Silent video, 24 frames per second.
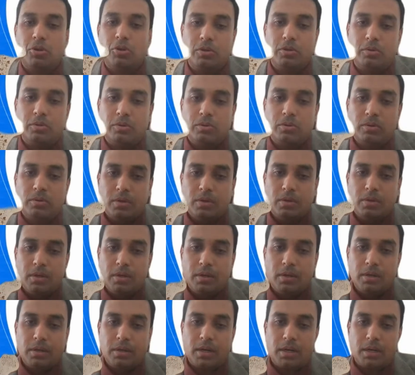you
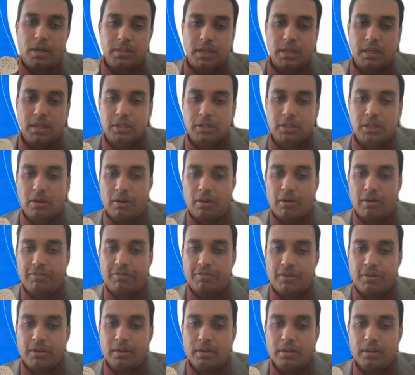cut section of
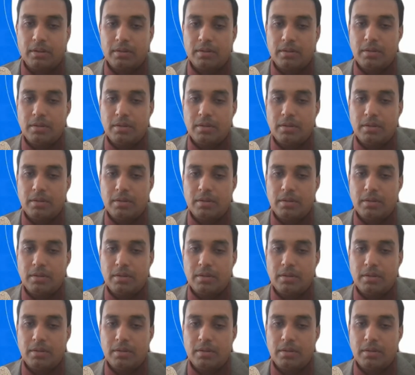a